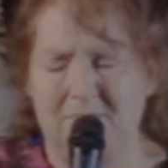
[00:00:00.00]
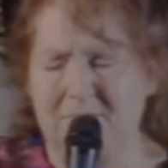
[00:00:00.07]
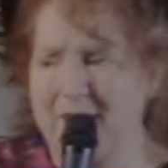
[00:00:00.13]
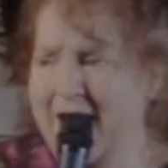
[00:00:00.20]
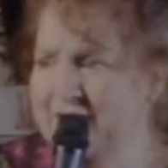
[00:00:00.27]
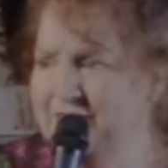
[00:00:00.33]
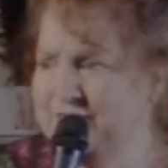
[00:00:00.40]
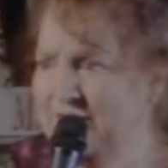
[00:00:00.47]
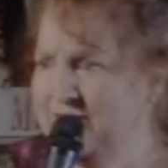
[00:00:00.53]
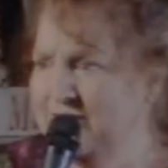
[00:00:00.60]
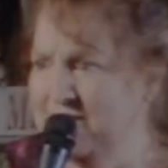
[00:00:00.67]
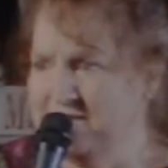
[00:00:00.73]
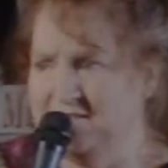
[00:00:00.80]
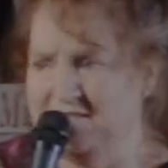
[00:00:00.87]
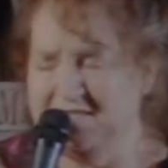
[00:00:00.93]

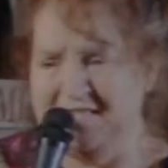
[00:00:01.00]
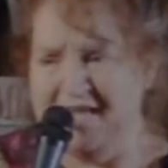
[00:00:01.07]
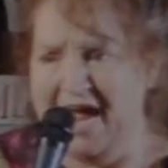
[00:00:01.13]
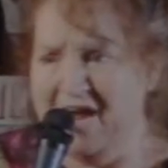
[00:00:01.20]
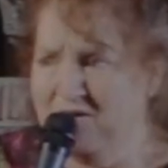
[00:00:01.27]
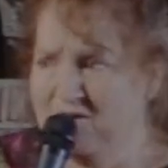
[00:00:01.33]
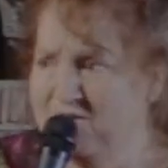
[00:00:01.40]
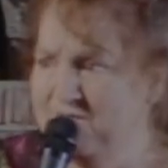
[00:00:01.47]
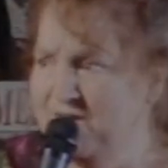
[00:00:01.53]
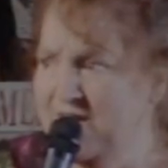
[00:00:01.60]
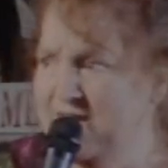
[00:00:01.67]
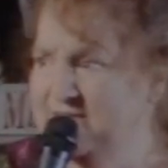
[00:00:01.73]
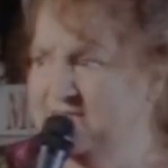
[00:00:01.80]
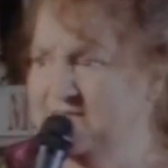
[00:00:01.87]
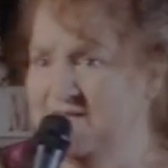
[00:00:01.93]
magic and
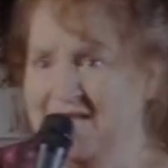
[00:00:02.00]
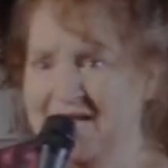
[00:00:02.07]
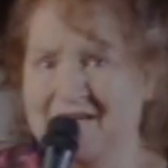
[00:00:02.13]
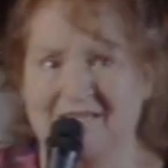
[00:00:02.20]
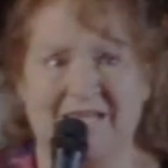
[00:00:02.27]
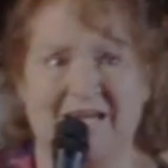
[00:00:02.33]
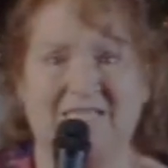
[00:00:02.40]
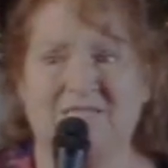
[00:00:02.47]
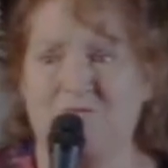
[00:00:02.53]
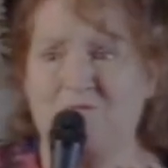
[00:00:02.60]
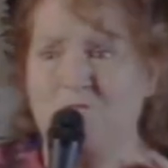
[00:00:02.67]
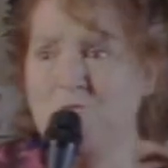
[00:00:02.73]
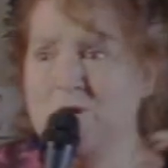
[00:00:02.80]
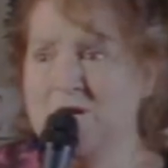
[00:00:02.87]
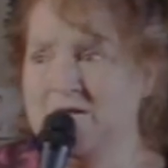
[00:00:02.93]
sacrifice, and then it takes a
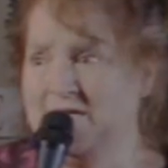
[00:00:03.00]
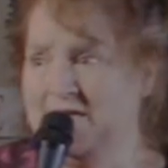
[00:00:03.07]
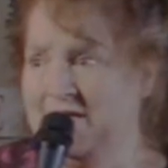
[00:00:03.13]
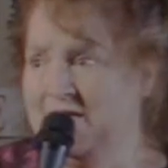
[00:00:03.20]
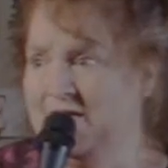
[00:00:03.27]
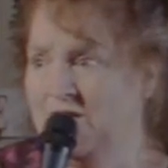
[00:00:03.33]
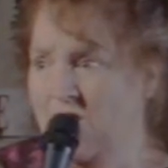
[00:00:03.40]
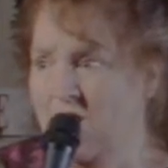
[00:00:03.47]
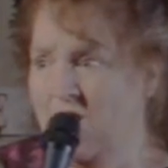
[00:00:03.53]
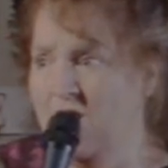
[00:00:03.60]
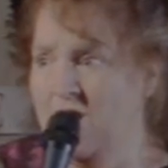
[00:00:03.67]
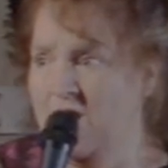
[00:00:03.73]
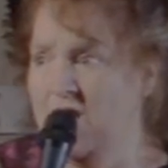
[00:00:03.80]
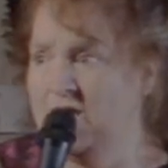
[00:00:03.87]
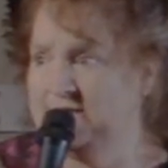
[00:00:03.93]
really
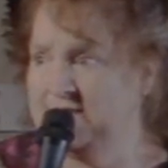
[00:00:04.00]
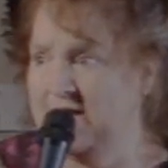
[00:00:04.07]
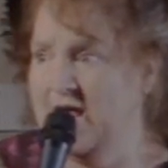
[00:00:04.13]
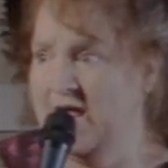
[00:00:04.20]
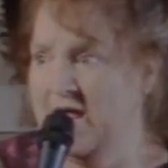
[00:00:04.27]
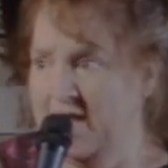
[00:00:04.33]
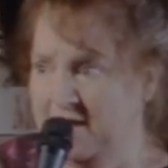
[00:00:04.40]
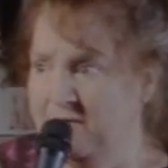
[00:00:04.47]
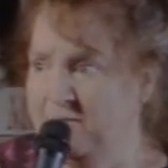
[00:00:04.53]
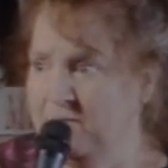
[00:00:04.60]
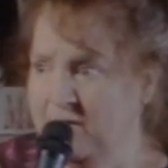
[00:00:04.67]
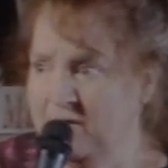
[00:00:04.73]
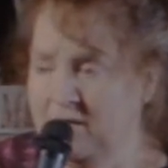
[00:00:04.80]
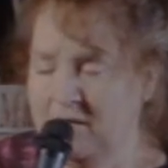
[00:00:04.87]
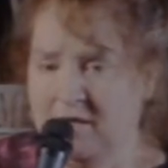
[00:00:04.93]
long time."
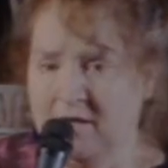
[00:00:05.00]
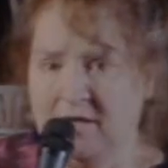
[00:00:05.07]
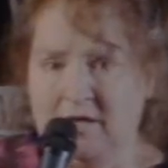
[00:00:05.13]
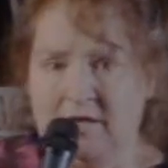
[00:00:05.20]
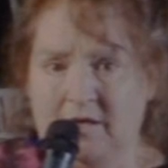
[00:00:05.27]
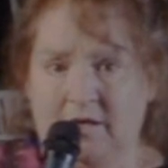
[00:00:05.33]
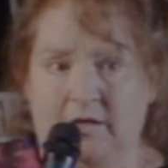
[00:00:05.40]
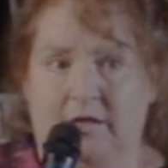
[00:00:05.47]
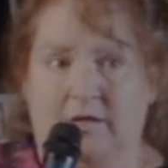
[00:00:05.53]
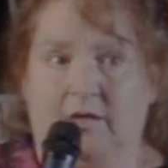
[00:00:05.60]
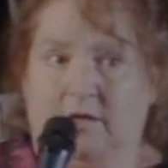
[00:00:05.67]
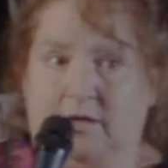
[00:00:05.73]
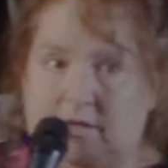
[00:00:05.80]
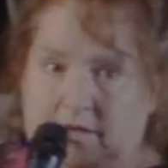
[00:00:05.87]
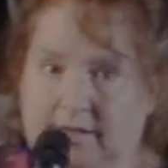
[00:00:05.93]

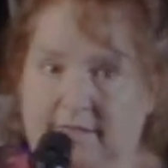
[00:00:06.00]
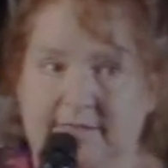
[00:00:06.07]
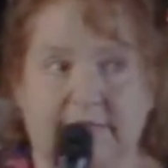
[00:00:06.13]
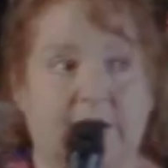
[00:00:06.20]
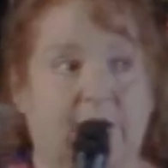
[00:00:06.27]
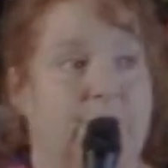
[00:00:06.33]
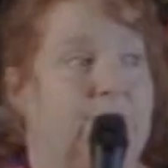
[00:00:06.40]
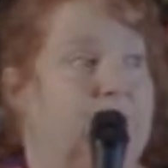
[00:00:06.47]
And so